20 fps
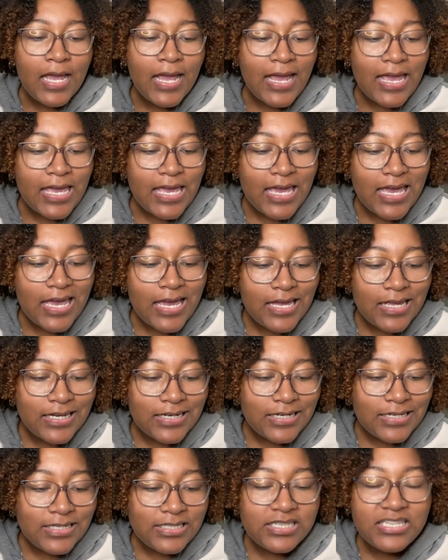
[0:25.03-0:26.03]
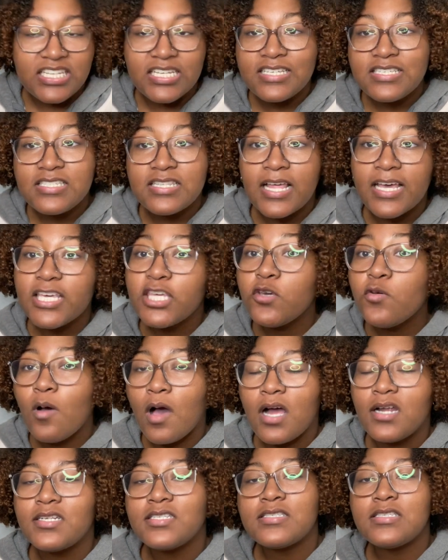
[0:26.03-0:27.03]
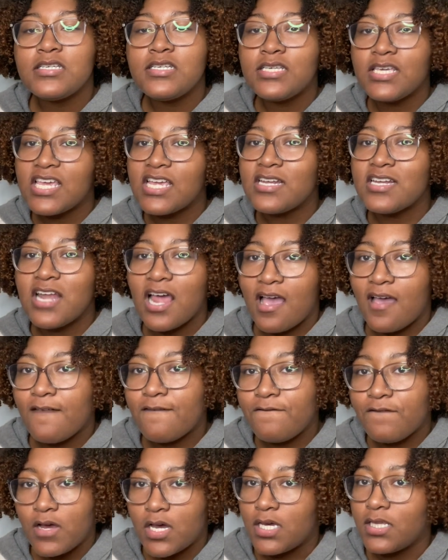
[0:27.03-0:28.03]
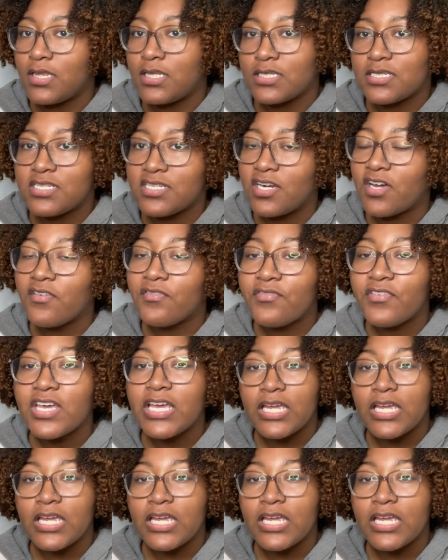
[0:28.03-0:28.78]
And this, like, you honestly cannot find this stuff